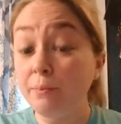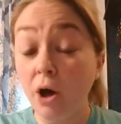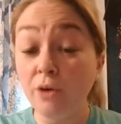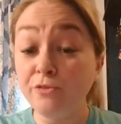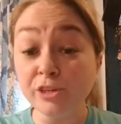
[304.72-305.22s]
them
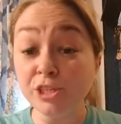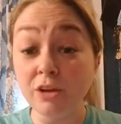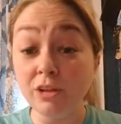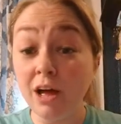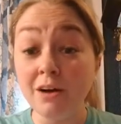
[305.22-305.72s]
off for
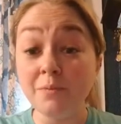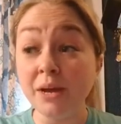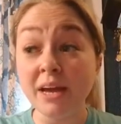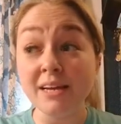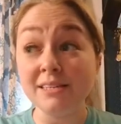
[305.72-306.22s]
so long
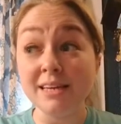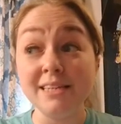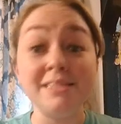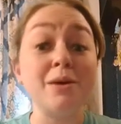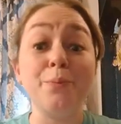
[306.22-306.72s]
because
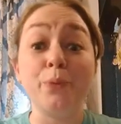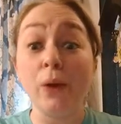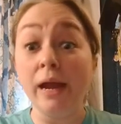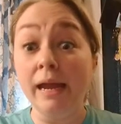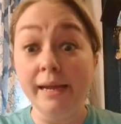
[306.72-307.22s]
it's a
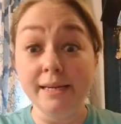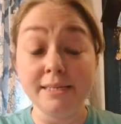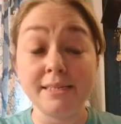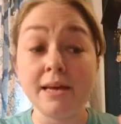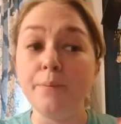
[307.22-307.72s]

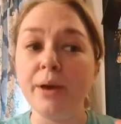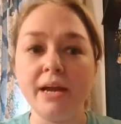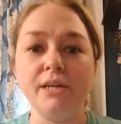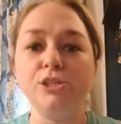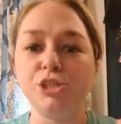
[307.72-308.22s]
breeze
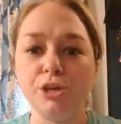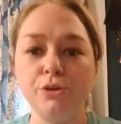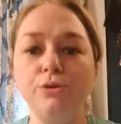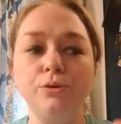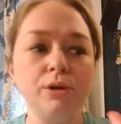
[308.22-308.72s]
compared
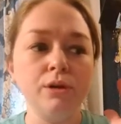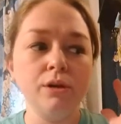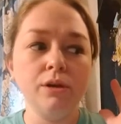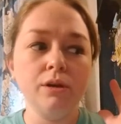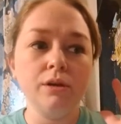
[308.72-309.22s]
to
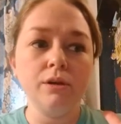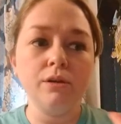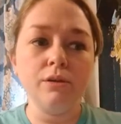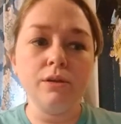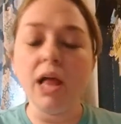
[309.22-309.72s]

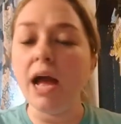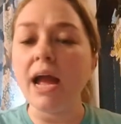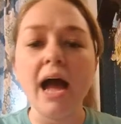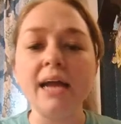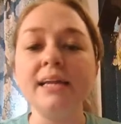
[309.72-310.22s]
like
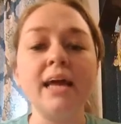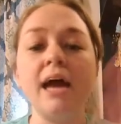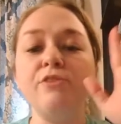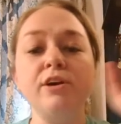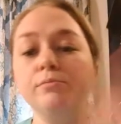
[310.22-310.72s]
I can
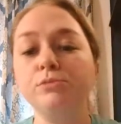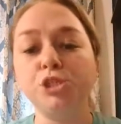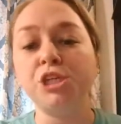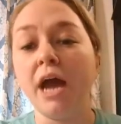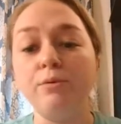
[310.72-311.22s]
have him
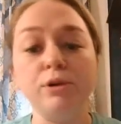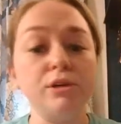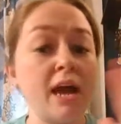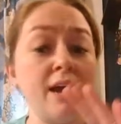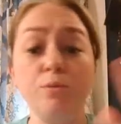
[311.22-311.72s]

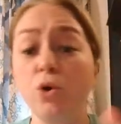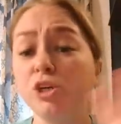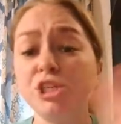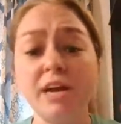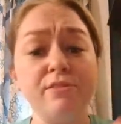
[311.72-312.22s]
showered, hair
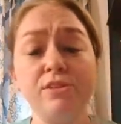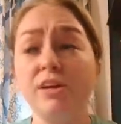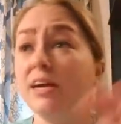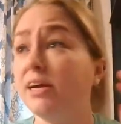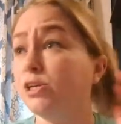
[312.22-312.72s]
washed,
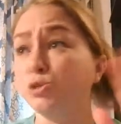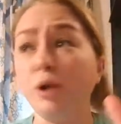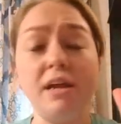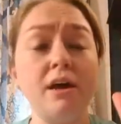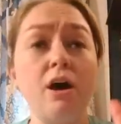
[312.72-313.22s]
everything,
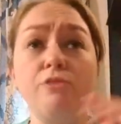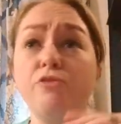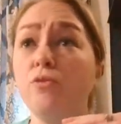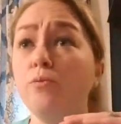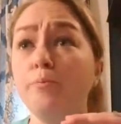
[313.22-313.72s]
dried
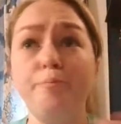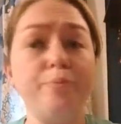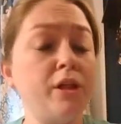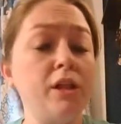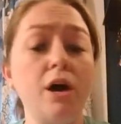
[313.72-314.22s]
off,
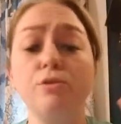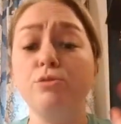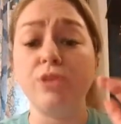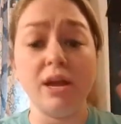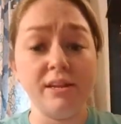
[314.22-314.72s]

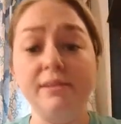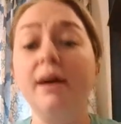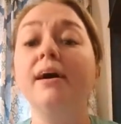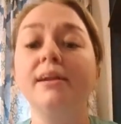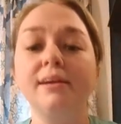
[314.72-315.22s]
clothed, and
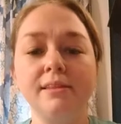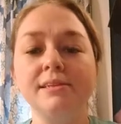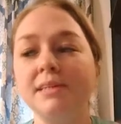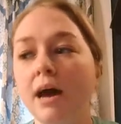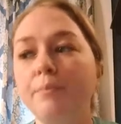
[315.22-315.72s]
done in
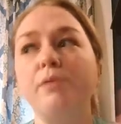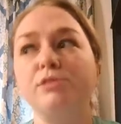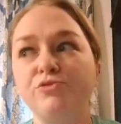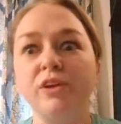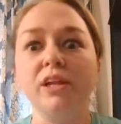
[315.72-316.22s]
the time I
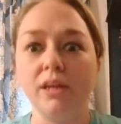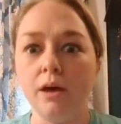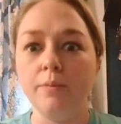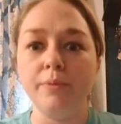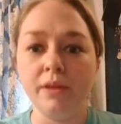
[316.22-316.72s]
was filling
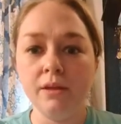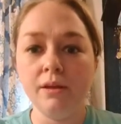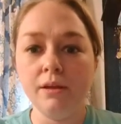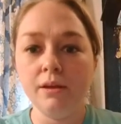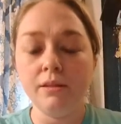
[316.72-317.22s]
up
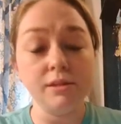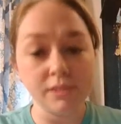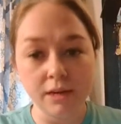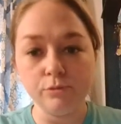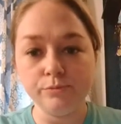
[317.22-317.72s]
the
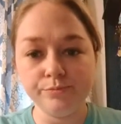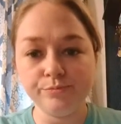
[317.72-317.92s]
tote